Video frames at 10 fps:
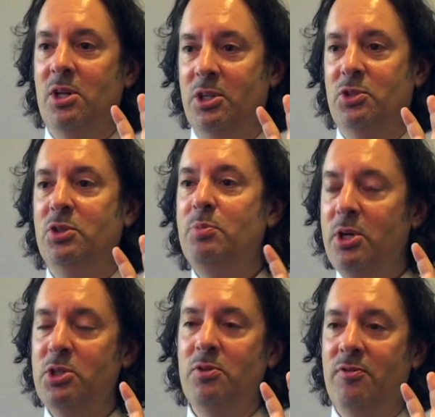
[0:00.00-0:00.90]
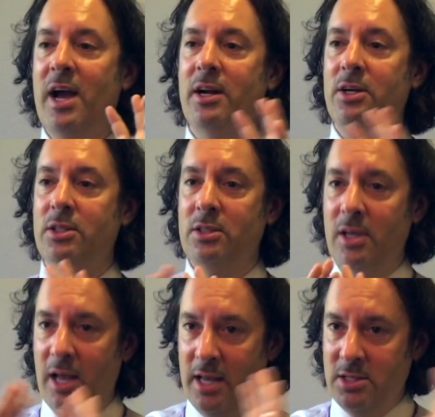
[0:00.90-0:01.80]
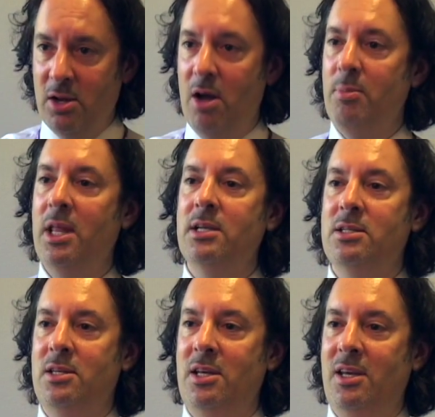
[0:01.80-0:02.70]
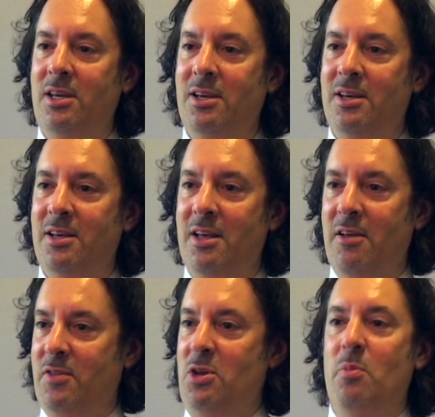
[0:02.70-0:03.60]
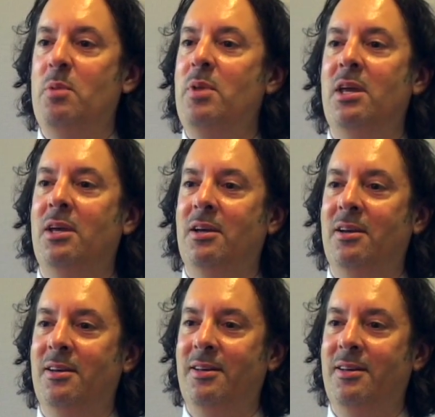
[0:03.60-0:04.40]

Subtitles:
cultural, spiritual factors as a complexity of the human being.